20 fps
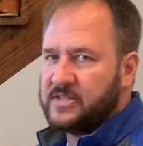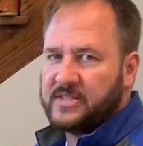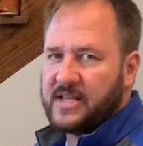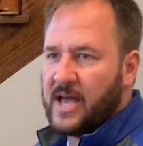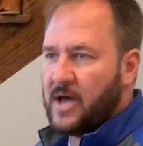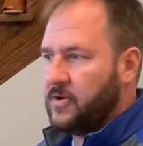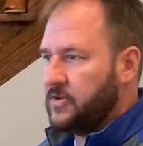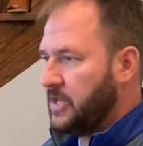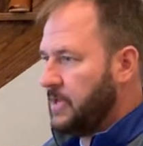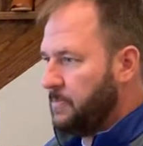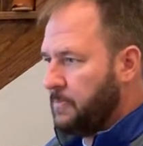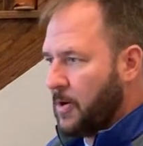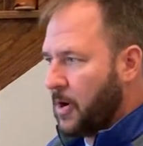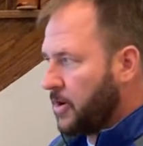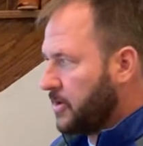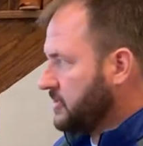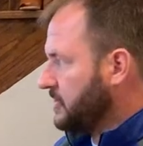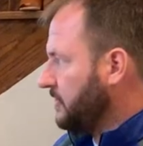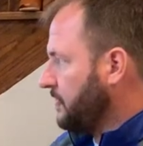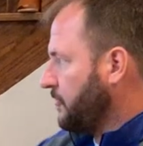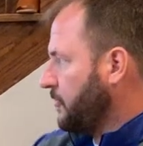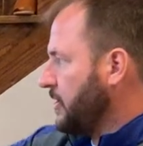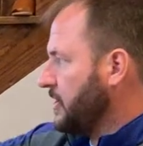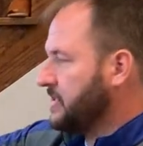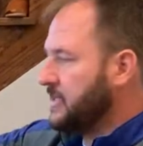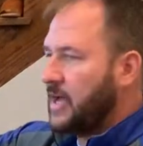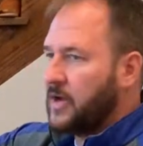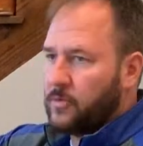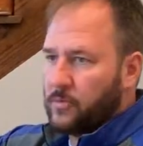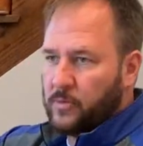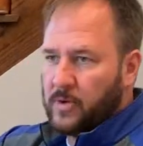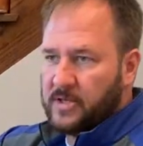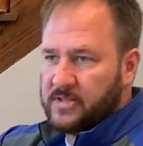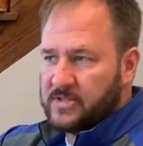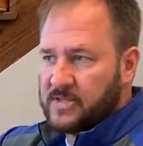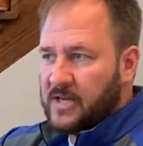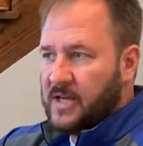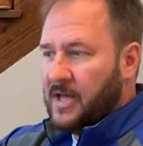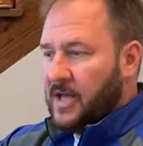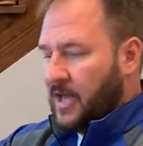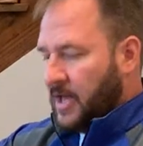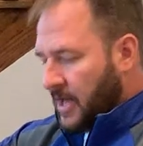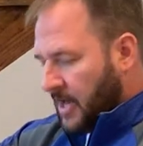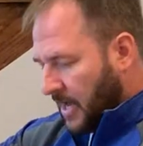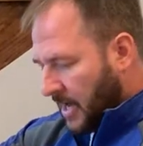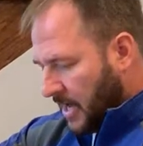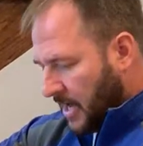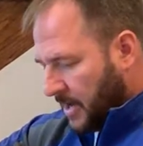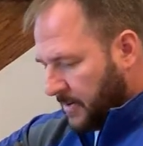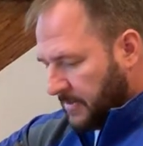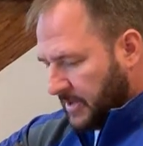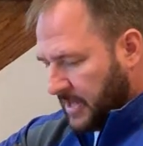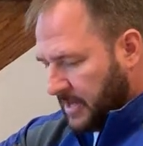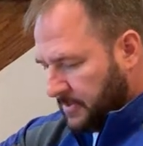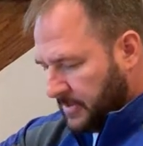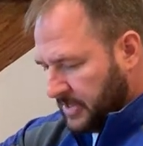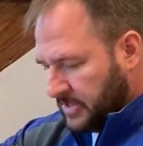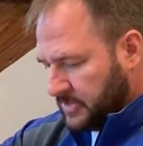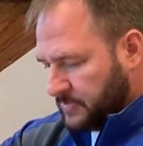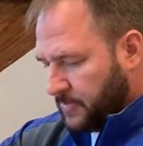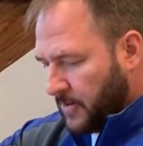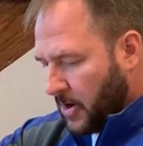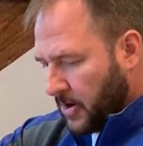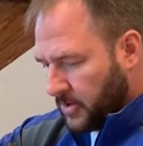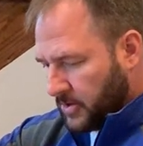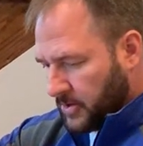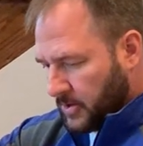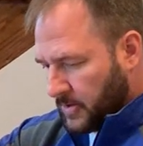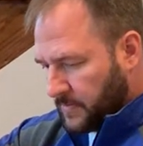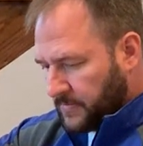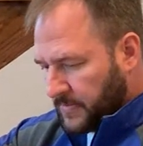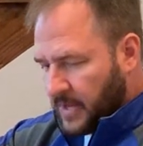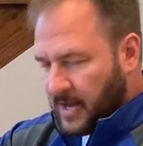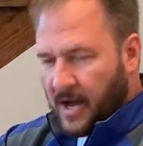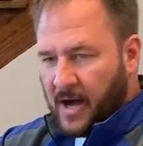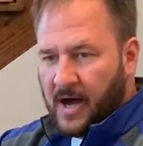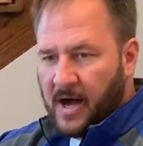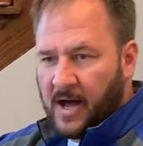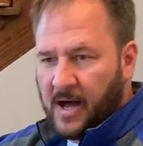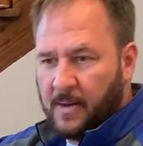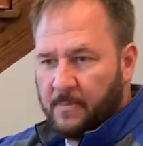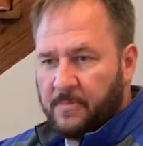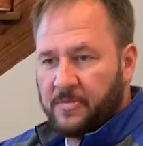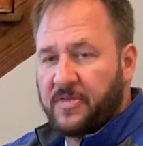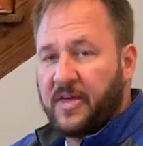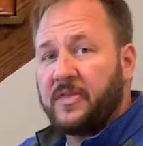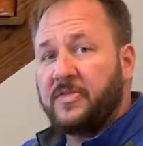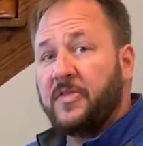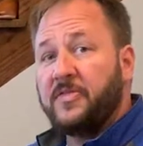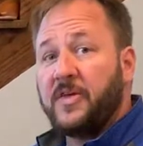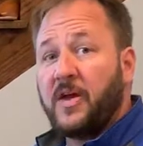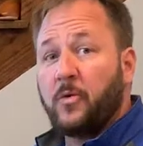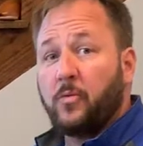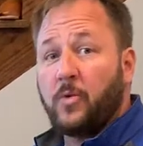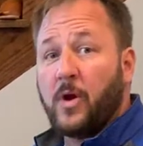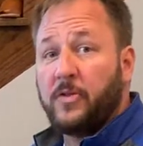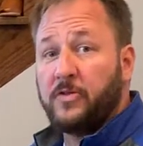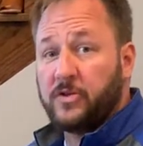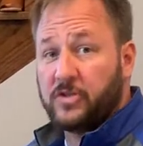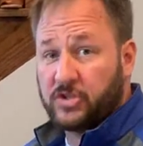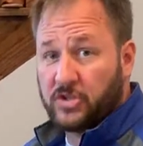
sound, he barks and freaks out and runs. Um, him and his partner um, think that they run the